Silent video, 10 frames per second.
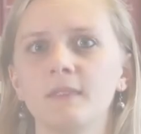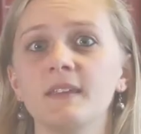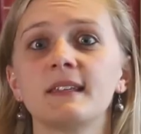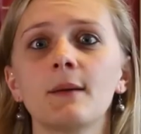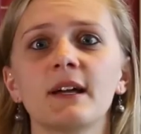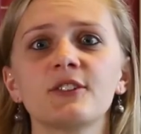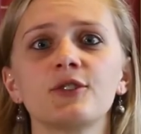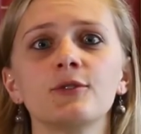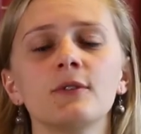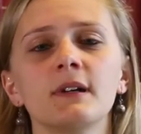This
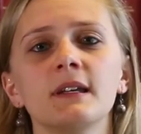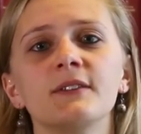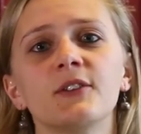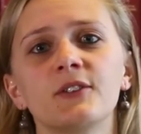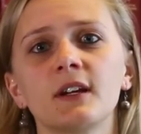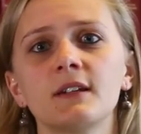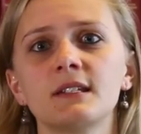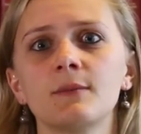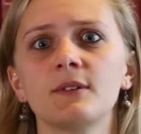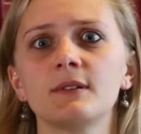Lamashtu is the second
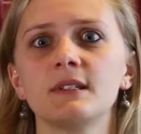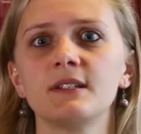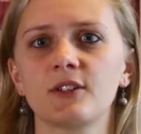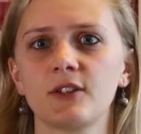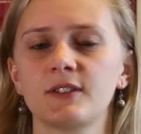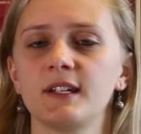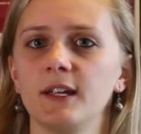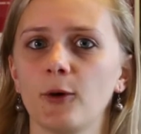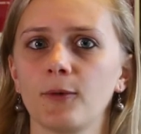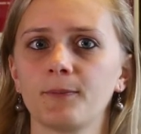demon discussed
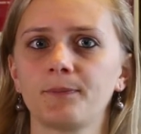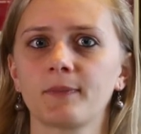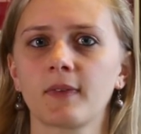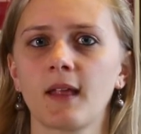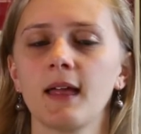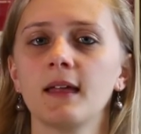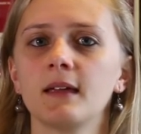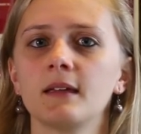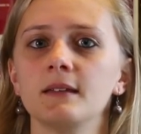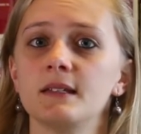here.
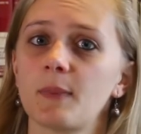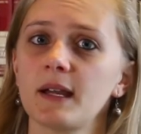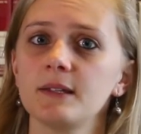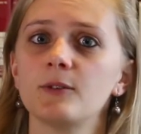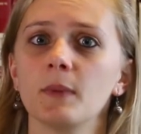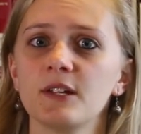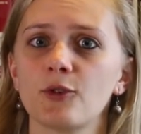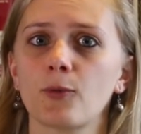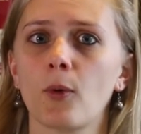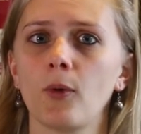Despite the
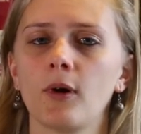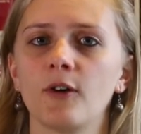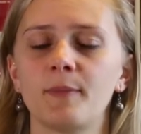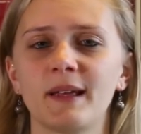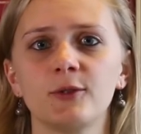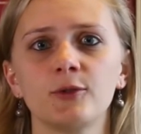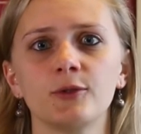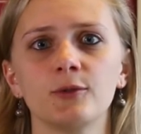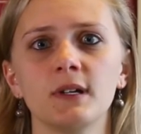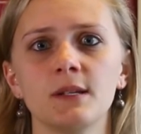major role of
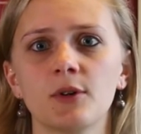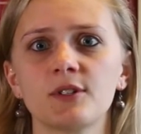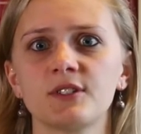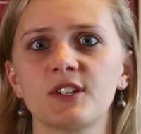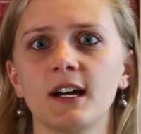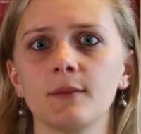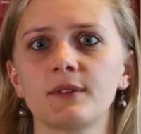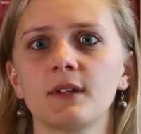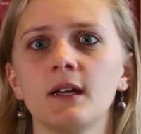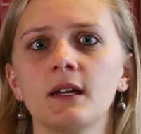Pazuzu in modern
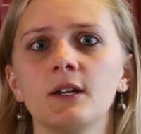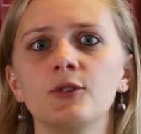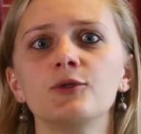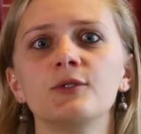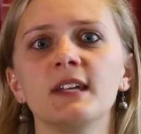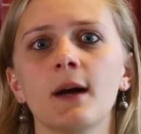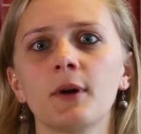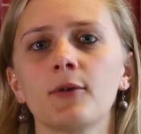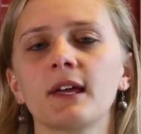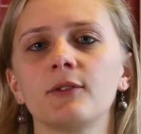times due to the
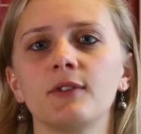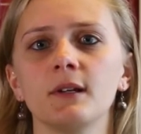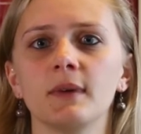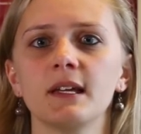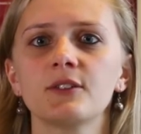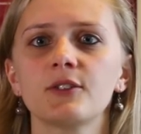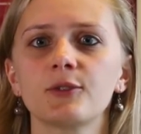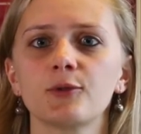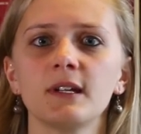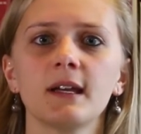American film
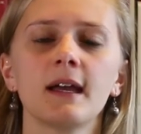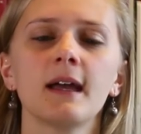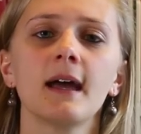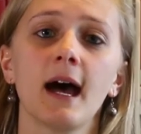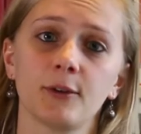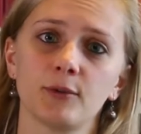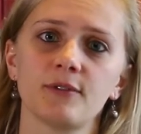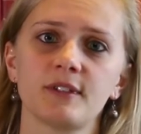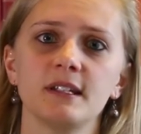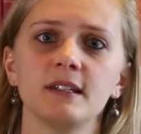industry, as we
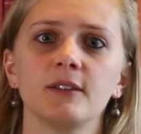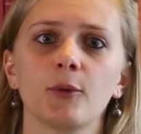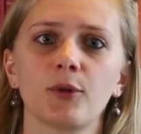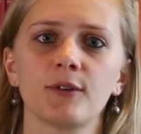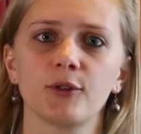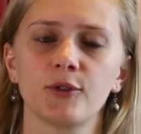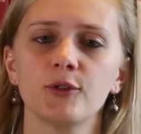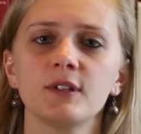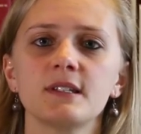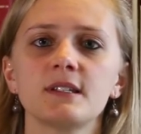have seen in the previous
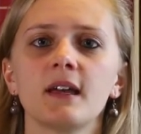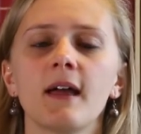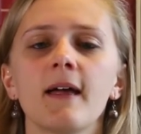unit,